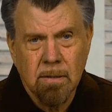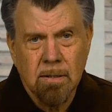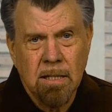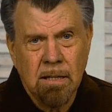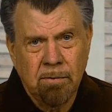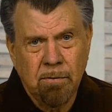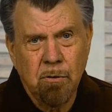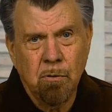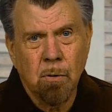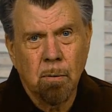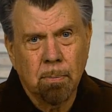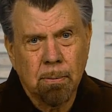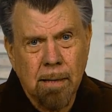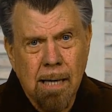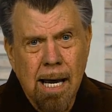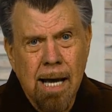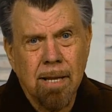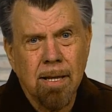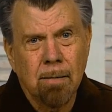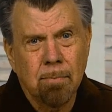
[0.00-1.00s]
if you
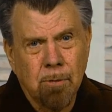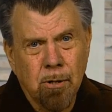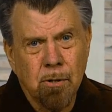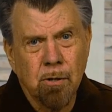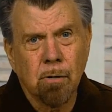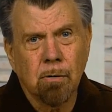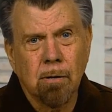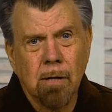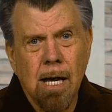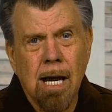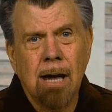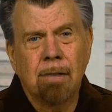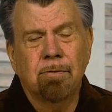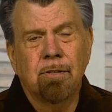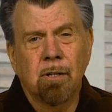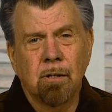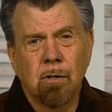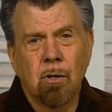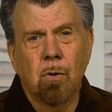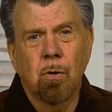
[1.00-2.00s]
apply them to your life,
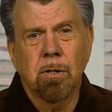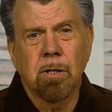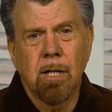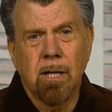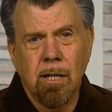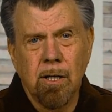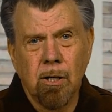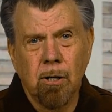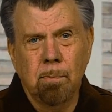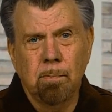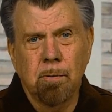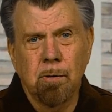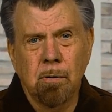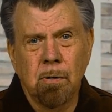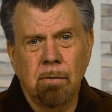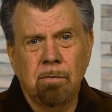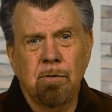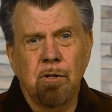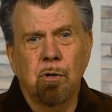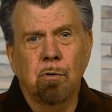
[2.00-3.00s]
they're going to help you.
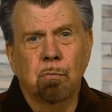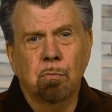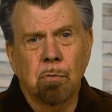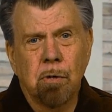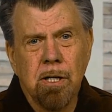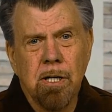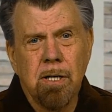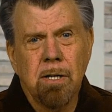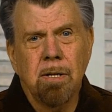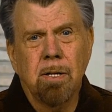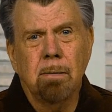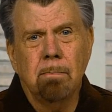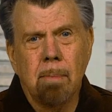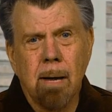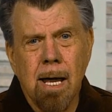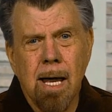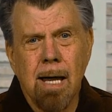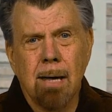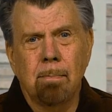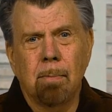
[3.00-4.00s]
If you read the
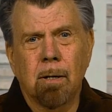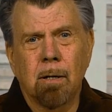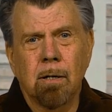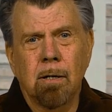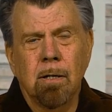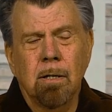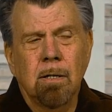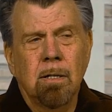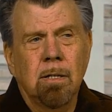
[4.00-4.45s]
Bible